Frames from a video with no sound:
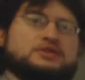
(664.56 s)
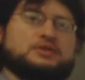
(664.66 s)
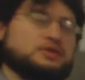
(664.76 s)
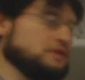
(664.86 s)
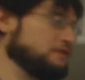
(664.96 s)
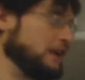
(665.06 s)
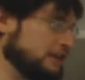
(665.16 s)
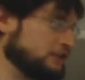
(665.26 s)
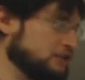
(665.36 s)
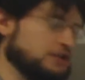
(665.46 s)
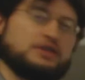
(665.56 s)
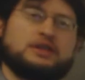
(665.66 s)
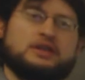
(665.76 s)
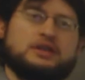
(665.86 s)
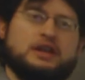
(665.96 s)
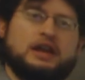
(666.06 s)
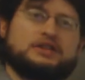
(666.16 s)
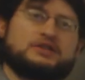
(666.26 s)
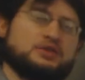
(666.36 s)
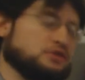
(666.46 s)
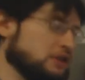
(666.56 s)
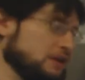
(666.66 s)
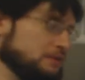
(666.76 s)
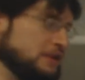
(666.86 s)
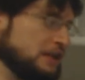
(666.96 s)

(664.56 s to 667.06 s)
to the vector x2 times